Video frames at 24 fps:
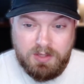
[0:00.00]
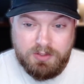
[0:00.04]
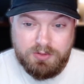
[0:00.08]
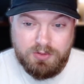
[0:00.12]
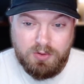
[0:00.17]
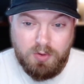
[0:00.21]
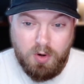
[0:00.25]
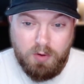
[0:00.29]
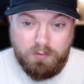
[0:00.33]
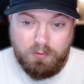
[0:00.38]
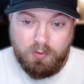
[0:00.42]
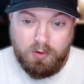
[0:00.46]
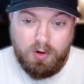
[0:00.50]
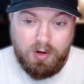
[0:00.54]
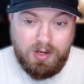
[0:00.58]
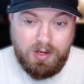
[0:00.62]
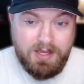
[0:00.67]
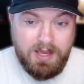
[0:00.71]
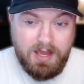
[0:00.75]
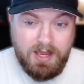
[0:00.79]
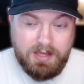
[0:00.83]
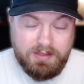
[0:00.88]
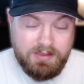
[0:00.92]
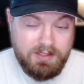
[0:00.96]
So
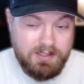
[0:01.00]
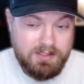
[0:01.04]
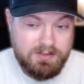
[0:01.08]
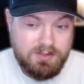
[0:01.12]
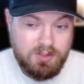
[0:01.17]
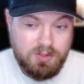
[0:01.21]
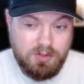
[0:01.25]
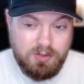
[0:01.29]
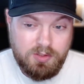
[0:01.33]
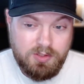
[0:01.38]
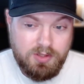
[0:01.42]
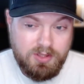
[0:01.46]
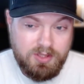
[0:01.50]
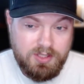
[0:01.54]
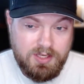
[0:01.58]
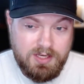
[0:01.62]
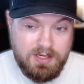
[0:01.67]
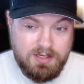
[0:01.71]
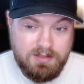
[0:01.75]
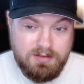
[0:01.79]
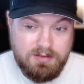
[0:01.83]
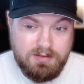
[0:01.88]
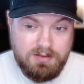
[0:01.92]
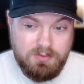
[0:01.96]
overall, I think it's a good
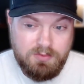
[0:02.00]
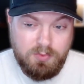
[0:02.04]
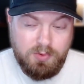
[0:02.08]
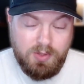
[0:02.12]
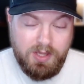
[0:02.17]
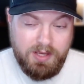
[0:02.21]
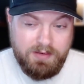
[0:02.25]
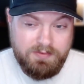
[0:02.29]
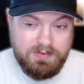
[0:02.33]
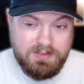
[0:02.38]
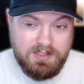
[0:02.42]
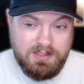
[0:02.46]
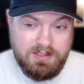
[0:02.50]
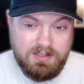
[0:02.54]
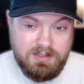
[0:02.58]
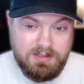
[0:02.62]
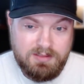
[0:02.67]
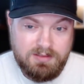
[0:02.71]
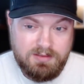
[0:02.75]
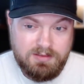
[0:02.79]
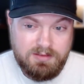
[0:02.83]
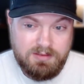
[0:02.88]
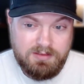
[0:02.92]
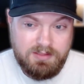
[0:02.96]
thing. We'll have
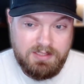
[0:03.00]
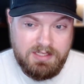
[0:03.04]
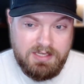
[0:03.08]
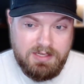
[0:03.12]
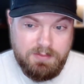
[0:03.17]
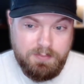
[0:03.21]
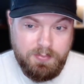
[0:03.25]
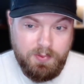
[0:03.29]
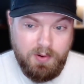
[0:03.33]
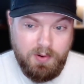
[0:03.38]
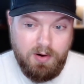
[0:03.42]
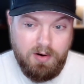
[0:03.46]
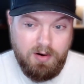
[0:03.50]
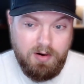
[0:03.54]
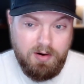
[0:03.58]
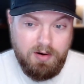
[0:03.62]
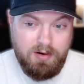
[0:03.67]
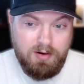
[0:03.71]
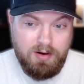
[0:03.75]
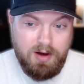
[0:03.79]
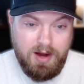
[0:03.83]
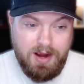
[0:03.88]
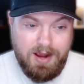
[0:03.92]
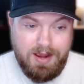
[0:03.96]
to keep
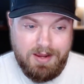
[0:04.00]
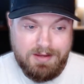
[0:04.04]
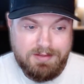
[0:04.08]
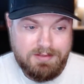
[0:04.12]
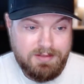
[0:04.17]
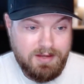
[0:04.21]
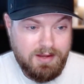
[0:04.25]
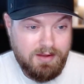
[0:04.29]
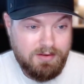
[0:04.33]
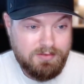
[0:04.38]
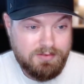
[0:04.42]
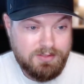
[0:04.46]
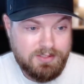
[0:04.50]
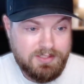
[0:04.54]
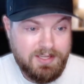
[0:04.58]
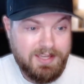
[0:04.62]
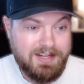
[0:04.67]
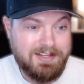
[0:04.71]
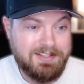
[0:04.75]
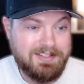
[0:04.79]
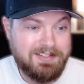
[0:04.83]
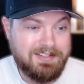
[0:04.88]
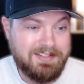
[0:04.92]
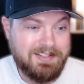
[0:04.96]
our eyes out and just
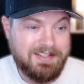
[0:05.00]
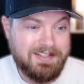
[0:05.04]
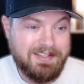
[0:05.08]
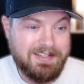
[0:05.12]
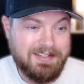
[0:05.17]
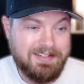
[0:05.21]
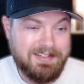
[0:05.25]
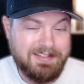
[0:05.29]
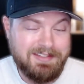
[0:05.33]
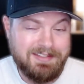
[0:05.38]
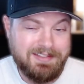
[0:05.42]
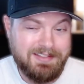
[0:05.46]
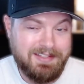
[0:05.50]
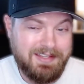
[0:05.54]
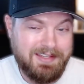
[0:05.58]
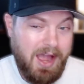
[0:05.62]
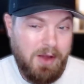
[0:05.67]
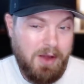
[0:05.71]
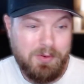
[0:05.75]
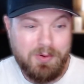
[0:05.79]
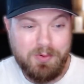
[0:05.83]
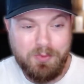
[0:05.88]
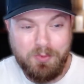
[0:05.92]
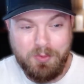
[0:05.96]
kind of see
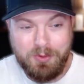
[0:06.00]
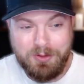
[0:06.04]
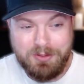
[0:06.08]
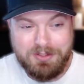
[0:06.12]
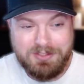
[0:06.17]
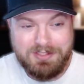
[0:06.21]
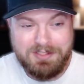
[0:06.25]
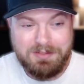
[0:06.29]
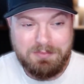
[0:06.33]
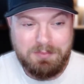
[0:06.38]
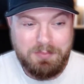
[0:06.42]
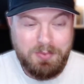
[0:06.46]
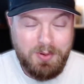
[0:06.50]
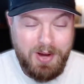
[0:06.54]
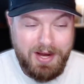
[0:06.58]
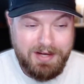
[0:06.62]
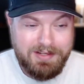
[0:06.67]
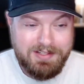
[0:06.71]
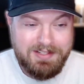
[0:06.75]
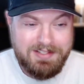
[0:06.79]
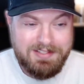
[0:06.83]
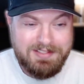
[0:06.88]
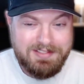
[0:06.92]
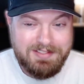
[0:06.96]
how it works in
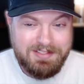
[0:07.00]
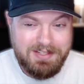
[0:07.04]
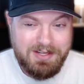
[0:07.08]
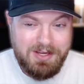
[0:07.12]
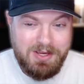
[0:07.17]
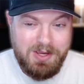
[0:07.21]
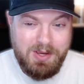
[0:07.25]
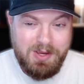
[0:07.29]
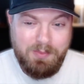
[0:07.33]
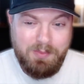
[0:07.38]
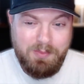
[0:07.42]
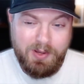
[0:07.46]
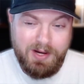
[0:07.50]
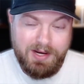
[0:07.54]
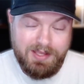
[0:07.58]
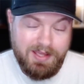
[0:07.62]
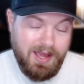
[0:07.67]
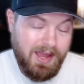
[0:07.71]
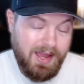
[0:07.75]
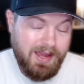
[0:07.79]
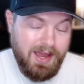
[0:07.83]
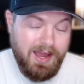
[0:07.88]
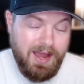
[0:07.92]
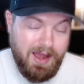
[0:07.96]
practice. But
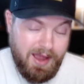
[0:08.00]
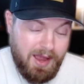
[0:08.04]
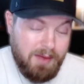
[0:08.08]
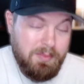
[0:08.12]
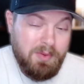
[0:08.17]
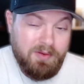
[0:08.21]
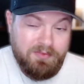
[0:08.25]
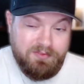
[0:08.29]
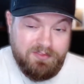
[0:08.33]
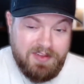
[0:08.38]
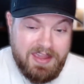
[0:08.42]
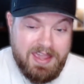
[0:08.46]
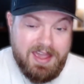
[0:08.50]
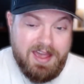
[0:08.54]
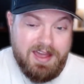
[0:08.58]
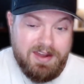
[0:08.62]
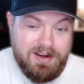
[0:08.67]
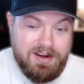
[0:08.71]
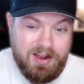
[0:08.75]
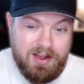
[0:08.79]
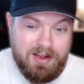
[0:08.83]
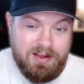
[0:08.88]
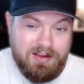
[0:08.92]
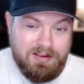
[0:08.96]
I'm a
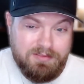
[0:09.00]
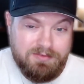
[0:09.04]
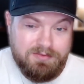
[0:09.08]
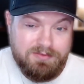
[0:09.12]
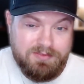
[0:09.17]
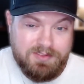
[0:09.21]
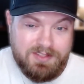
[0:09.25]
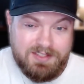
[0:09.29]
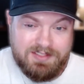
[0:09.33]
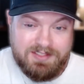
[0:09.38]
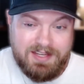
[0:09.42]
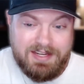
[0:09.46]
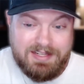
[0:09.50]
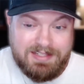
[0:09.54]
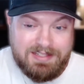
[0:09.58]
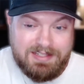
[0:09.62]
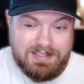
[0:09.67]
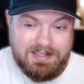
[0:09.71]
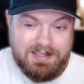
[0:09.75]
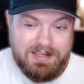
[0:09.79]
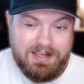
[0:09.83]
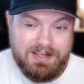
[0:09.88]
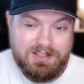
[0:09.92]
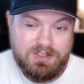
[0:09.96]
fan of this
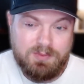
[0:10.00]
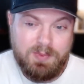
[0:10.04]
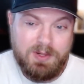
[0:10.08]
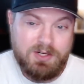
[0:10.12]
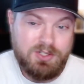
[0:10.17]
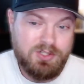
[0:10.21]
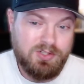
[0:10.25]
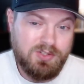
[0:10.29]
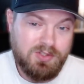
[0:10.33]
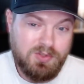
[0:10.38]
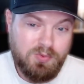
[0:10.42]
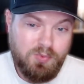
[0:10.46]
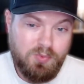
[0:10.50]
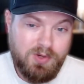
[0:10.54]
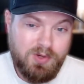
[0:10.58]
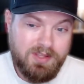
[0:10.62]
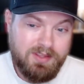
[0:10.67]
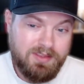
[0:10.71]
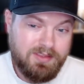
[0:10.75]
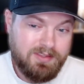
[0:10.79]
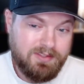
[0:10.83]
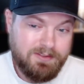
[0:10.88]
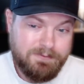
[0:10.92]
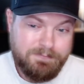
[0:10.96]
idea, especially
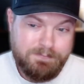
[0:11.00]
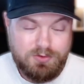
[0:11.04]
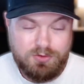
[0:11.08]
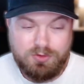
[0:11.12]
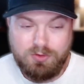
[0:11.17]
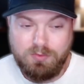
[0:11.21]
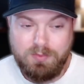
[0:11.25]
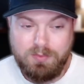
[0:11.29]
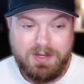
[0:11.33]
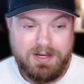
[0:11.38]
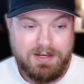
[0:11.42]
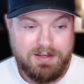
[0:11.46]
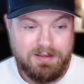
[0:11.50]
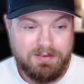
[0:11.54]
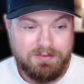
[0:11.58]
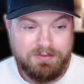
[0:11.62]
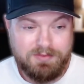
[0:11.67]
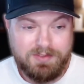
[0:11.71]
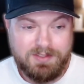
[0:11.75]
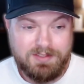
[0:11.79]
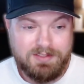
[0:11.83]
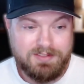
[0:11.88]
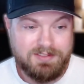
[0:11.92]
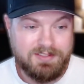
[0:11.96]
with so many
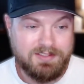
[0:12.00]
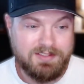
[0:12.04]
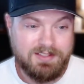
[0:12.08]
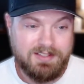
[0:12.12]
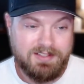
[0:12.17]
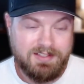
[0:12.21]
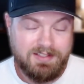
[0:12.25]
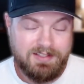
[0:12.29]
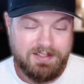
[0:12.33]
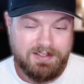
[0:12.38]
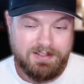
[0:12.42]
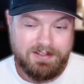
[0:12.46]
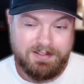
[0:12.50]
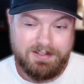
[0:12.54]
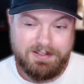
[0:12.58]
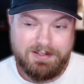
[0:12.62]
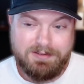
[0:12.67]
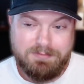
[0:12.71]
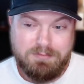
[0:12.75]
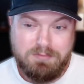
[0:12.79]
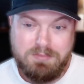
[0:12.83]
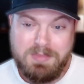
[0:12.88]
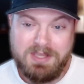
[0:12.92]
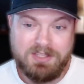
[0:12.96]
of these
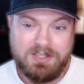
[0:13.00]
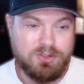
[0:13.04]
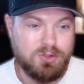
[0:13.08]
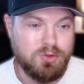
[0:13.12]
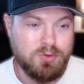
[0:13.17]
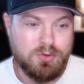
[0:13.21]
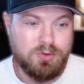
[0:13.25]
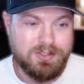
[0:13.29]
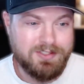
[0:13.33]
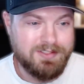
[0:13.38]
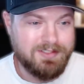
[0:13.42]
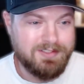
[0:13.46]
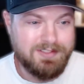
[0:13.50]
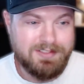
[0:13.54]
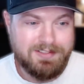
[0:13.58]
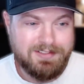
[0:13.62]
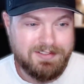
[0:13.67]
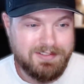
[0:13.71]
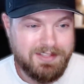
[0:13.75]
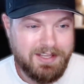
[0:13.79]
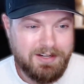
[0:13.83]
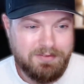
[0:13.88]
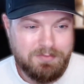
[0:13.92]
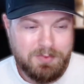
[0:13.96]
misuses
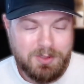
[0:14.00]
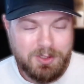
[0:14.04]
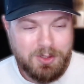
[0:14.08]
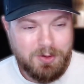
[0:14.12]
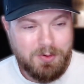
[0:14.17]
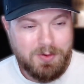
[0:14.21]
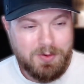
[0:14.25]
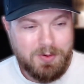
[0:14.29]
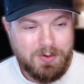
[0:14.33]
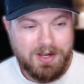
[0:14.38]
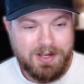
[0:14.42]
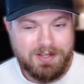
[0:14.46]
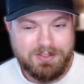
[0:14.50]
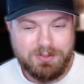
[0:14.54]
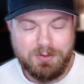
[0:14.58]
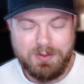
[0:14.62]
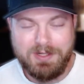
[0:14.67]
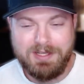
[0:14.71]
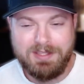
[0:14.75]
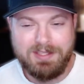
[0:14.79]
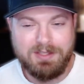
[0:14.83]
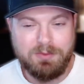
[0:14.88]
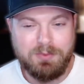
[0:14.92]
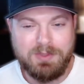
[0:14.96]
that have been going on. So
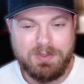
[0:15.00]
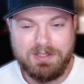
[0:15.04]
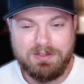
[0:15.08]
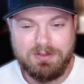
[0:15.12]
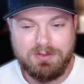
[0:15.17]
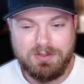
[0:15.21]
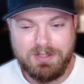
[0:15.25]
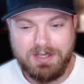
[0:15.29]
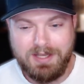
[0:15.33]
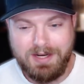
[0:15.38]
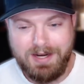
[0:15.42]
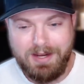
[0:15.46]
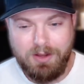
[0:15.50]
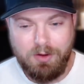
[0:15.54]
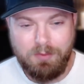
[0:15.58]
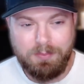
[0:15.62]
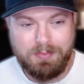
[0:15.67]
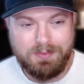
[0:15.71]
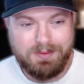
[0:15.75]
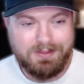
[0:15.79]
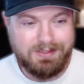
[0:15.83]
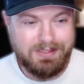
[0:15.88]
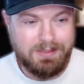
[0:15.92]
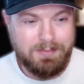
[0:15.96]
anything we can do to kind of help
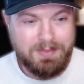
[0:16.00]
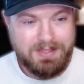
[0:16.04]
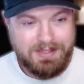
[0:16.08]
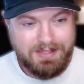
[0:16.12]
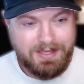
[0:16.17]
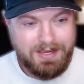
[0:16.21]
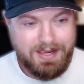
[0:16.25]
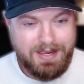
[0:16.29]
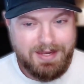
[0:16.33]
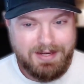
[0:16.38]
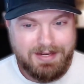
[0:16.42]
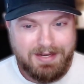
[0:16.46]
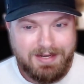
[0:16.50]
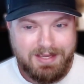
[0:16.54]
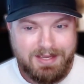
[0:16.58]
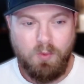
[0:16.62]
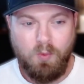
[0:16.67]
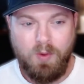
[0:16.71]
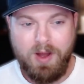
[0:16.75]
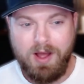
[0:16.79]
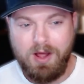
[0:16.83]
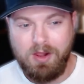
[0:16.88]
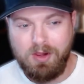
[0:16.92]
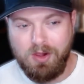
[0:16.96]
limit that
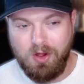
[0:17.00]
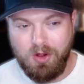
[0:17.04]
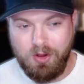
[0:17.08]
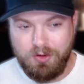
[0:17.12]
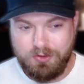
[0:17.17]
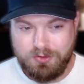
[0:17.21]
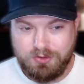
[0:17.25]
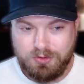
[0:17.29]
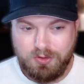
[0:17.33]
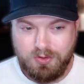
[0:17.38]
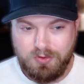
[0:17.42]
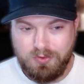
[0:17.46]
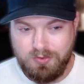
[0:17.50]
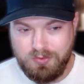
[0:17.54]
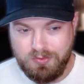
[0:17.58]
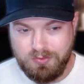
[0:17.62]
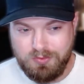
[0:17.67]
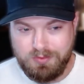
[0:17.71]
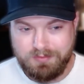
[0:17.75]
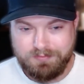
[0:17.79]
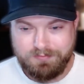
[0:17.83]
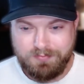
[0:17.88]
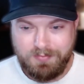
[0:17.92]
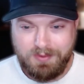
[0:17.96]
while
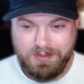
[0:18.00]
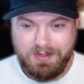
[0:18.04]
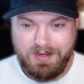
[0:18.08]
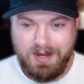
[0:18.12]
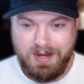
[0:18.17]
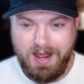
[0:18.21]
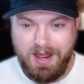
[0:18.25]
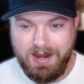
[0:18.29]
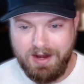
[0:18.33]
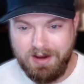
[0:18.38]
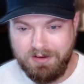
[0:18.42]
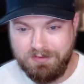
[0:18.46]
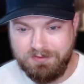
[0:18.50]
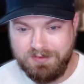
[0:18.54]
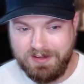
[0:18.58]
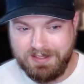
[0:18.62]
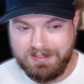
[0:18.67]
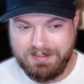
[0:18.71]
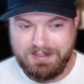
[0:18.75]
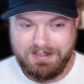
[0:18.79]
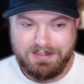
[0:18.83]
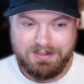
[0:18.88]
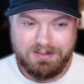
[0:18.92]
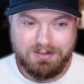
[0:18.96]
also not
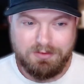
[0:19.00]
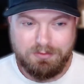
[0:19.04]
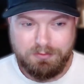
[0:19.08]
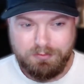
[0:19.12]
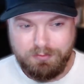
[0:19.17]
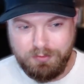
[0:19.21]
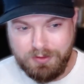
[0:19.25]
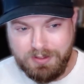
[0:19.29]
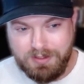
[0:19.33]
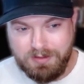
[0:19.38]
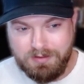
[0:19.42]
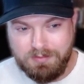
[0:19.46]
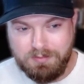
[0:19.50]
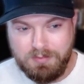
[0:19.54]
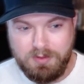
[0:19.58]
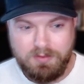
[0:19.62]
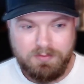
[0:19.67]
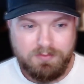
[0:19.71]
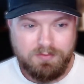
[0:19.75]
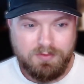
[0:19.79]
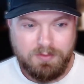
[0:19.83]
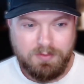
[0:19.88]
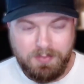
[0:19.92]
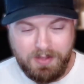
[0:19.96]
affecting the freedom
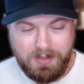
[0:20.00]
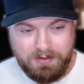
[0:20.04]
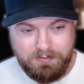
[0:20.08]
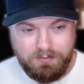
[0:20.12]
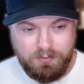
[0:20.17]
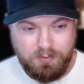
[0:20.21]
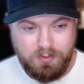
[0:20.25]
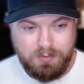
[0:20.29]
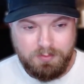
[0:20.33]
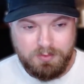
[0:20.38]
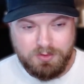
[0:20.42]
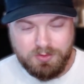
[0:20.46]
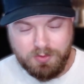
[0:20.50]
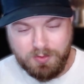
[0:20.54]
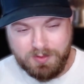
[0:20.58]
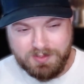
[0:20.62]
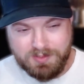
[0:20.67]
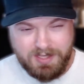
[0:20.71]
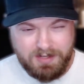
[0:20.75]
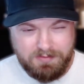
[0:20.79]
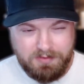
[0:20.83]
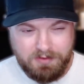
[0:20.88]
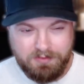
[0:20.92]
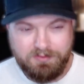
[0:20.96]
of the platform. There's
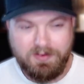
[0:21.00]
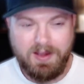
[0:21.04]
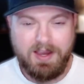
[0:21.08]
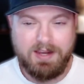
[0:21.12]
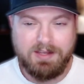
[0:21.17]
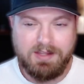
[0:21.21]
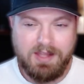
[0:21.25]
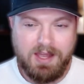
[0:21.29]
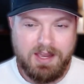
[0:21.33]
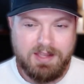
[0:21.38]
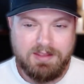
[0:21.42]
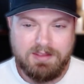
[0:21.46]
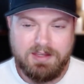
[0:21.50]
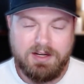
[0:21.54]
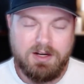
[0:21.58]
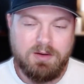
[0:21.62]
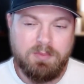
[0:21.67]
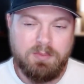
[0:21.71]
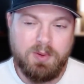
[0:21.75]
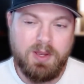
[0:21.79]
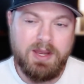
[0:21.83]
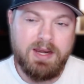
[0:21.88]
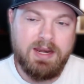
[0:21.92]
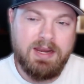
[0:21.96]
always kind of a fine line
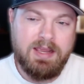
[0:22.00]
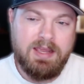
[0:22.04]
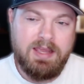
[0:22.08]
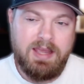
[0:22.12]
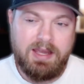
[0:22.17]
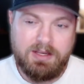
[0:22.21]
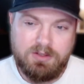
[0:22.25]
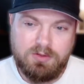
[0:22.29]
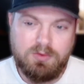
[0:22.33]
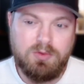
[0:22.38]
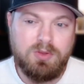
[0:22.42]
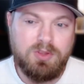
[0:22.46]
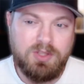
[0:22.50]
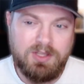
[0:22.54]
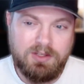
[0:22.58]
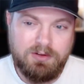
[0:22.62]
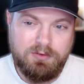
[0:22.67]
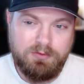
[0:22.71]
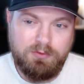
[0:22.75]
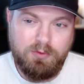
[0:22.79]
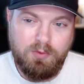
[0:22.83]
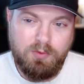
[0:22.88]
there, but I do think